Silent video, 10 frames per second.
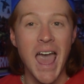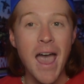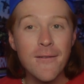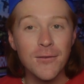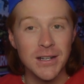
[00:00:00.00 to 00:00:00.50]

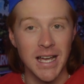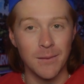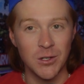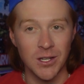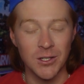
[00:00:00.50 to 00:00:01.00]
Every
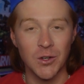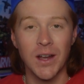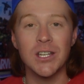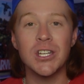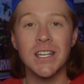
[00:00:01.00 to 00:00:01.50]
time she's on
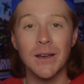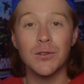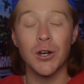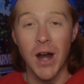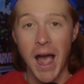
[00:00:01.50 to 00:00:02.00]
screen, she
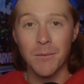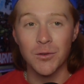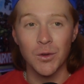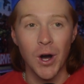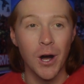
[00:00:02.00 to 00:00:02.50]
gives it her
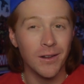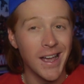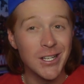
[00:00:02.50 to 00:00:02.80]
absolute all.